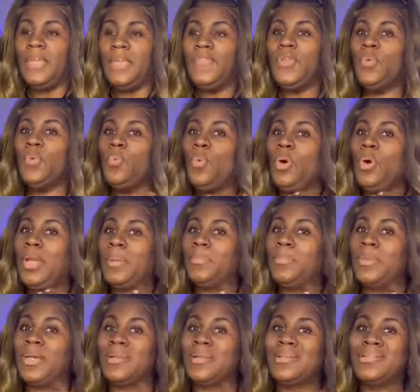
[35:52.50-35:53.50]
If you
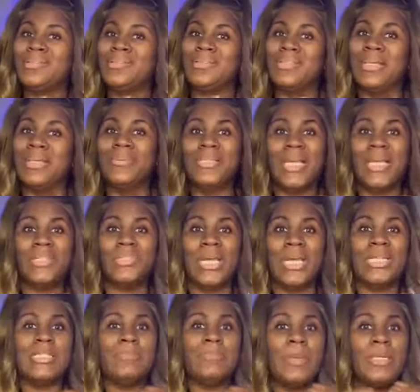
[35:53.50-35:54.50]
want better, sometimes
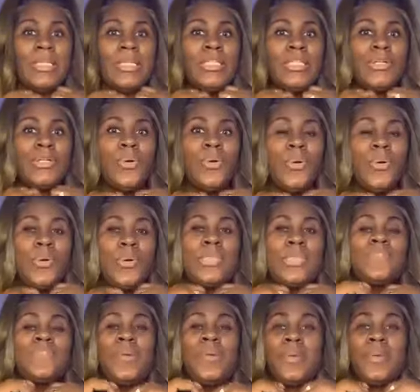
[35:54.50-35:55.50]
you got to spend a little
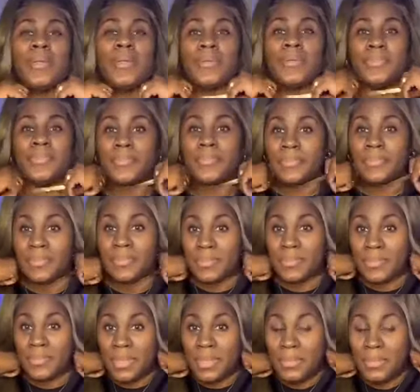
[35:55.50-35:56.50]
coins for better.
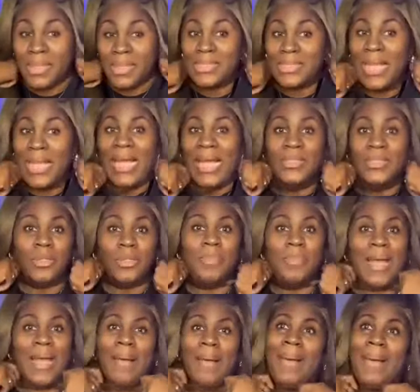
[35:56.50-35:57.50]
Because I
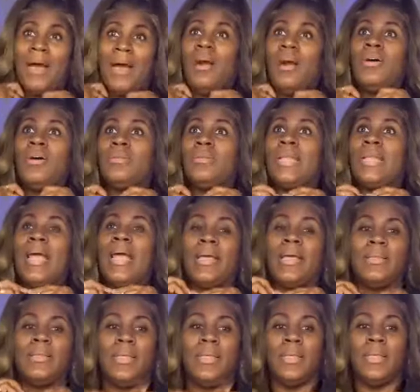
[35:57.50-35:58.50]
buy a whole
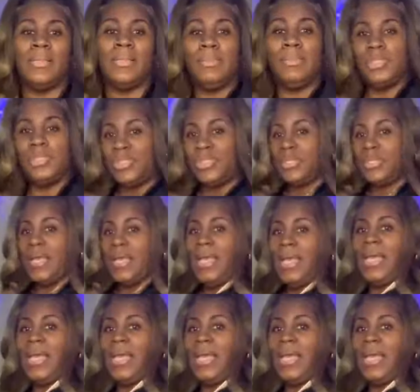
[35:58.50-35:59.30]
lot. Let me show y'all.